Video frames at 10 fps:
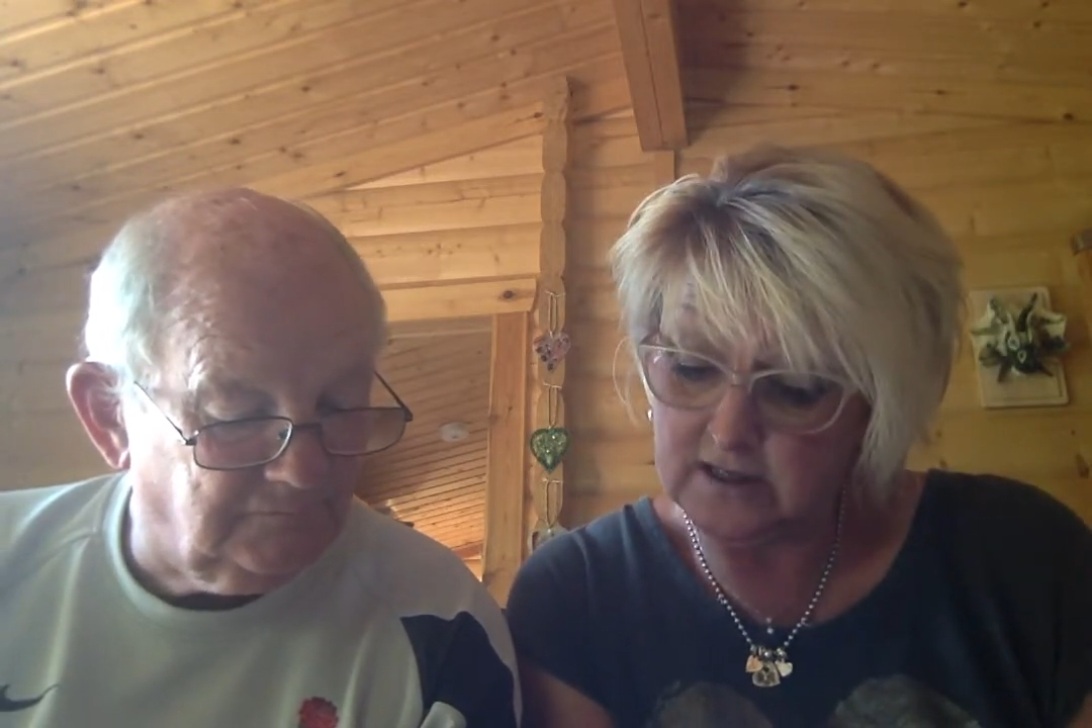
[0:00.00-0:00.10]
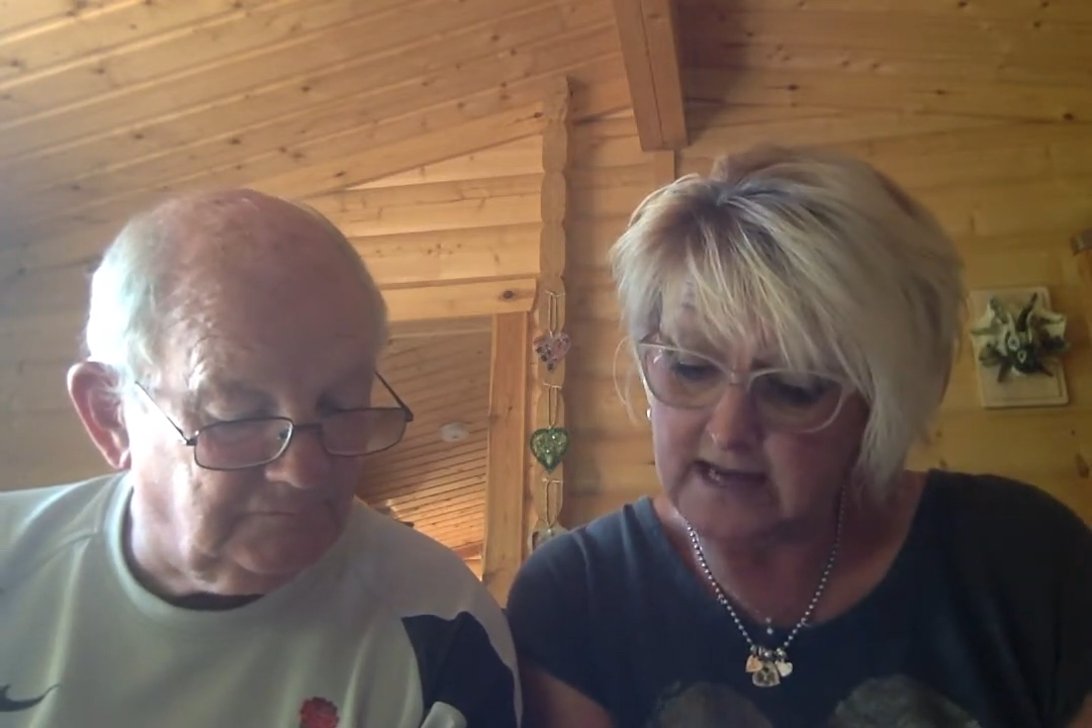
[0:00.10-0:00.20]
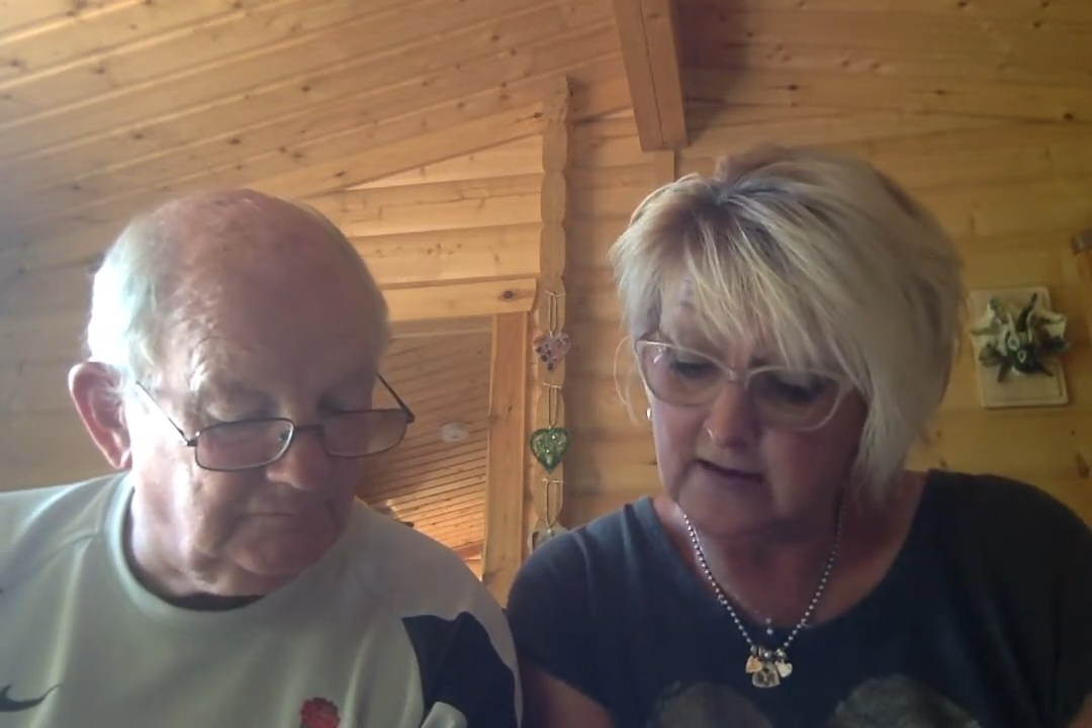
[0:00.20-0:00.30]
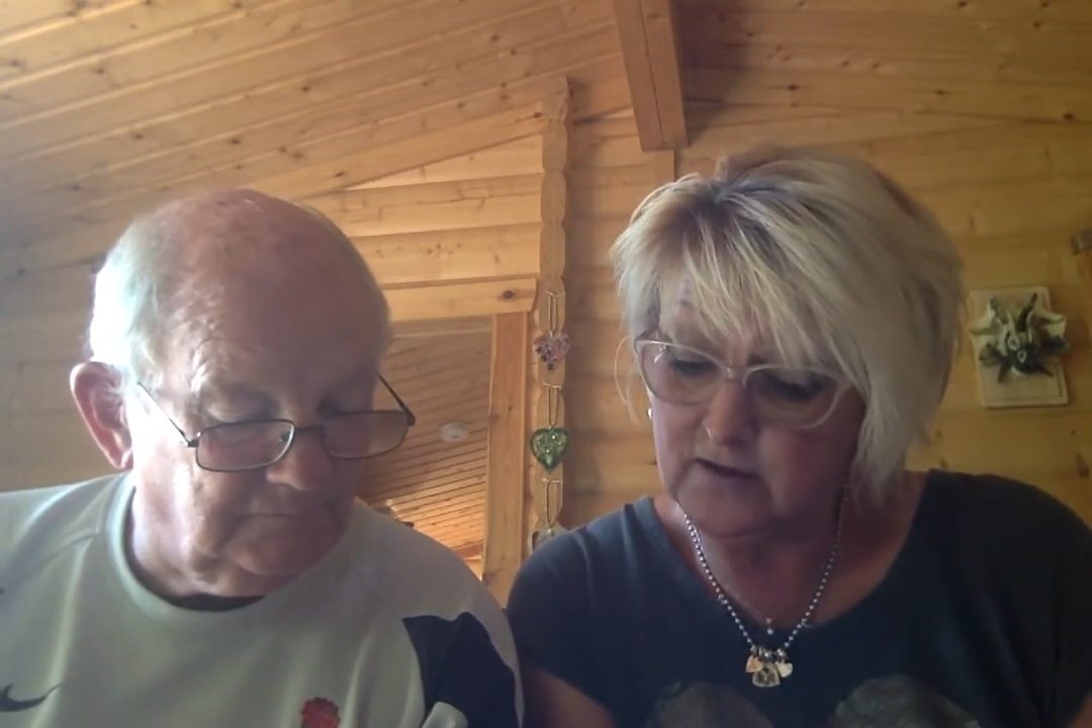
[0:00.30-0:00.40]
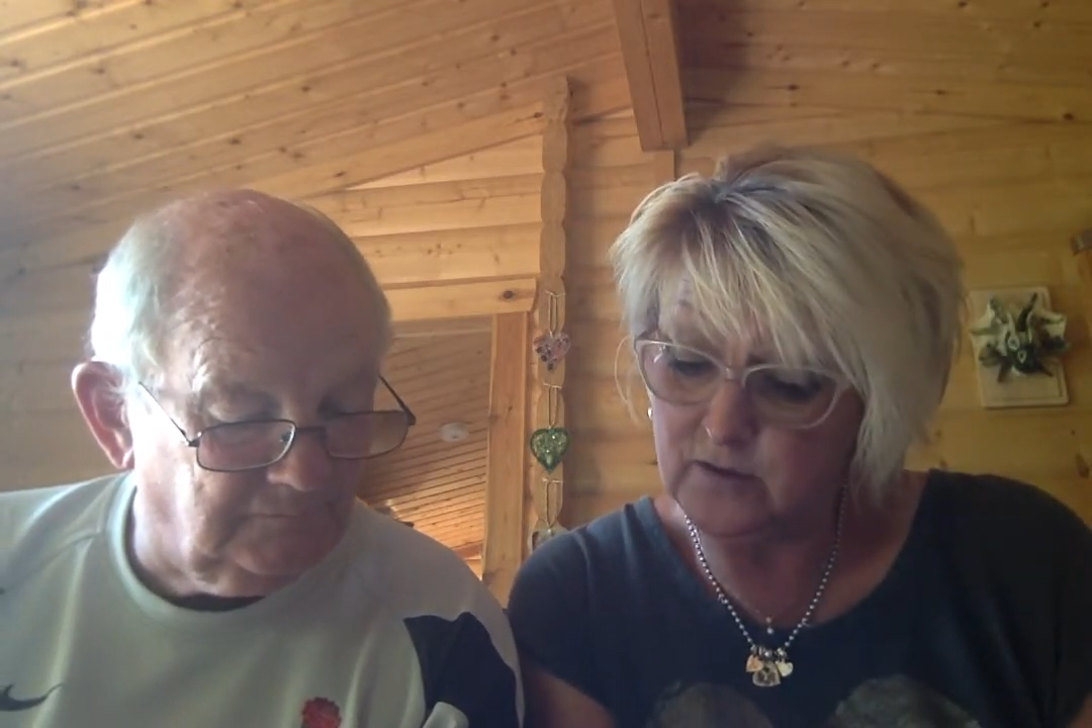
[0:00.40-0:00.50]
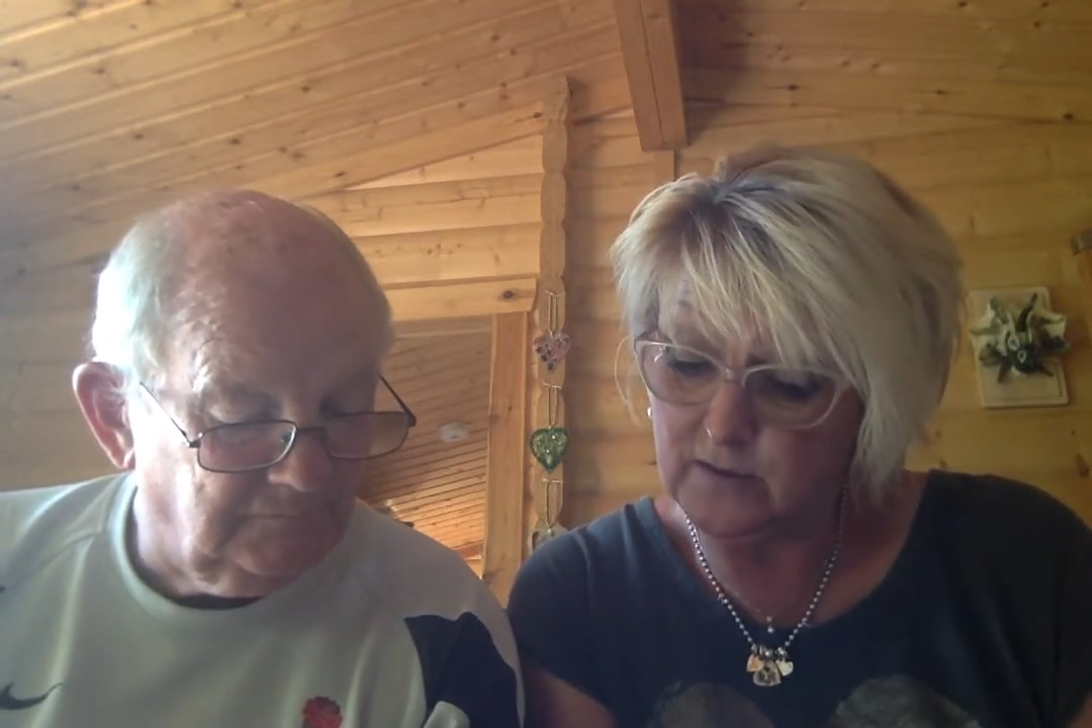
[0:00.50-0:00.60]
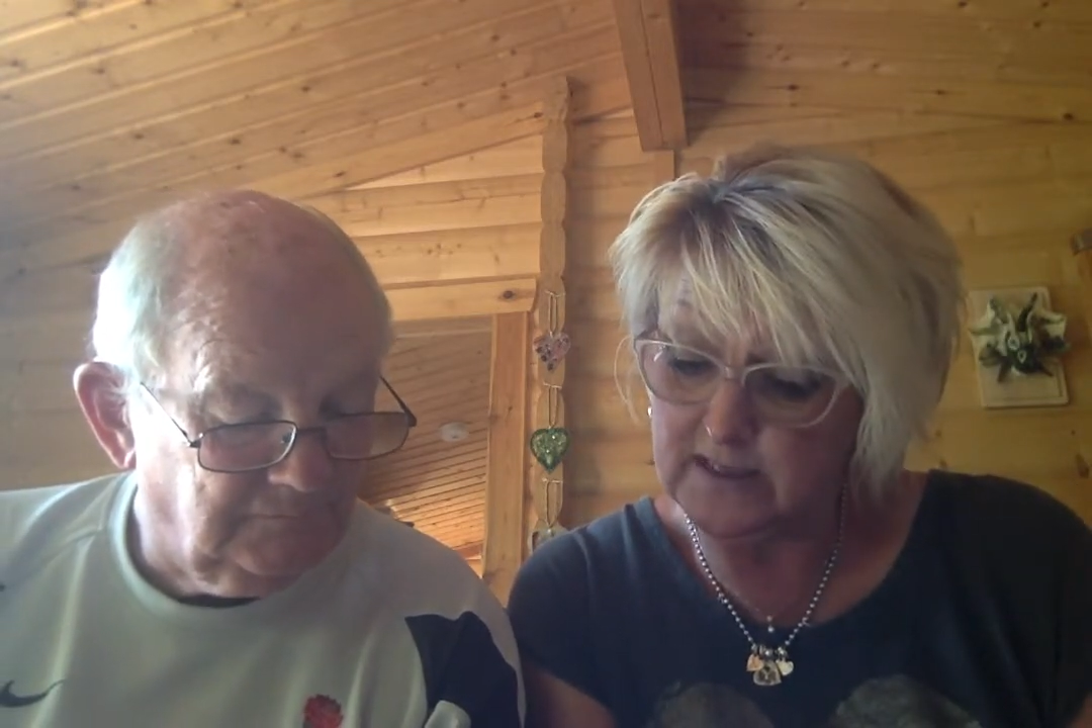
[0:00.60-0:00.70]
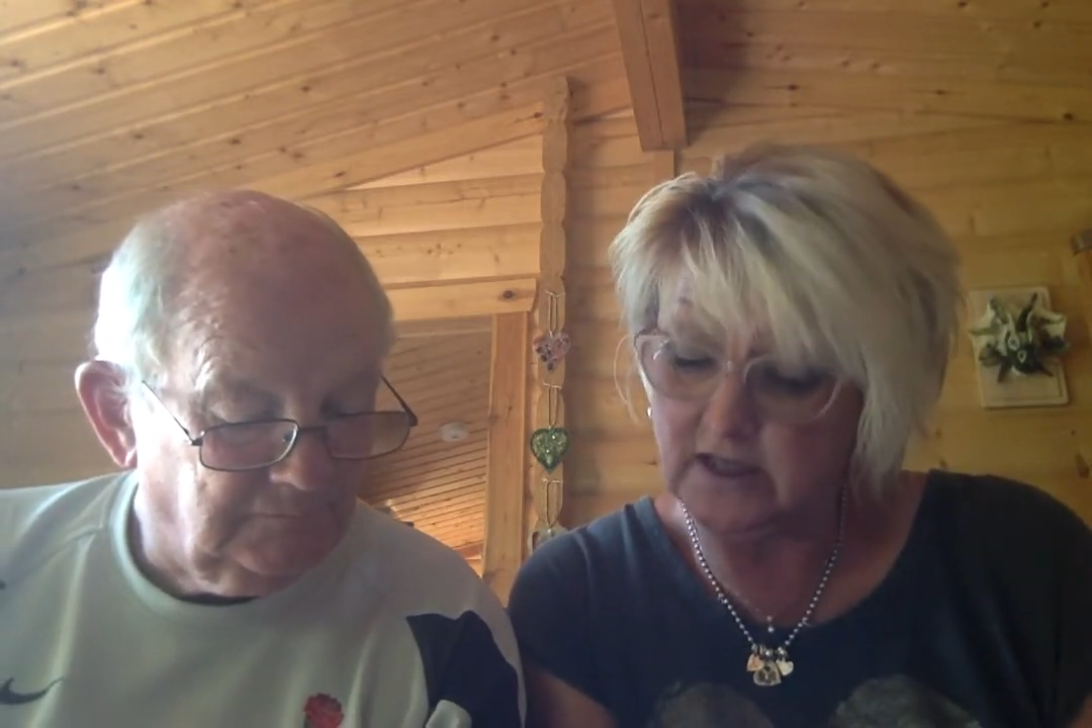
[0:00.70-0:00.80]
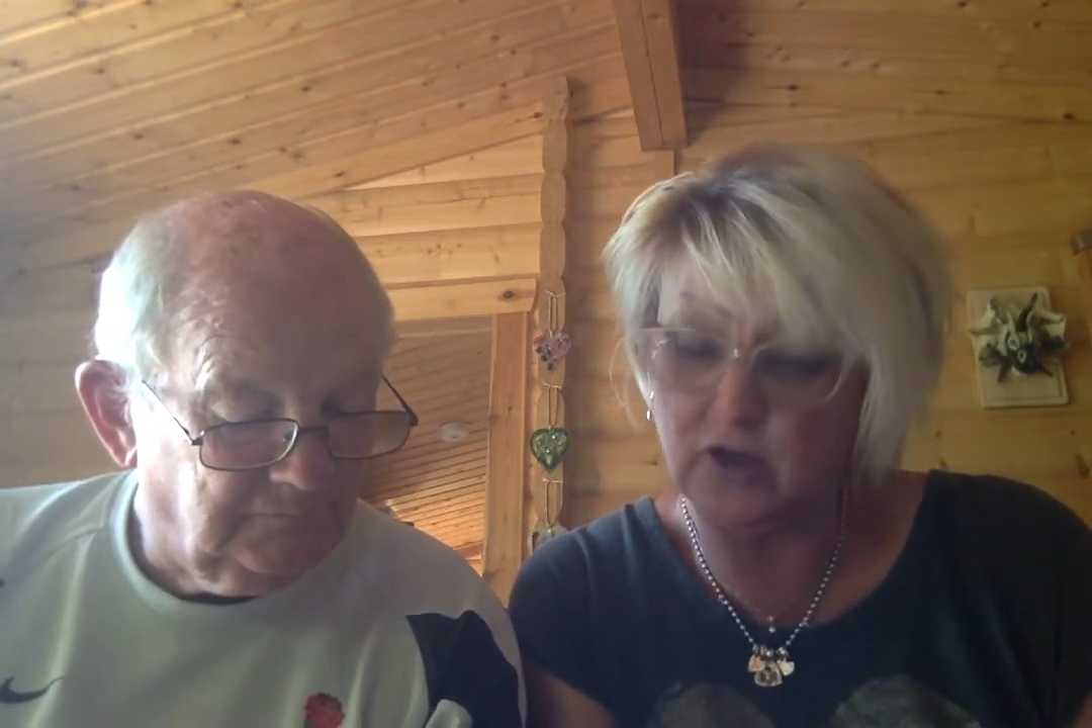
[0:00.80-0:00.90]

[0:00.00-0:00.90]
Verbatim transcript: out of the window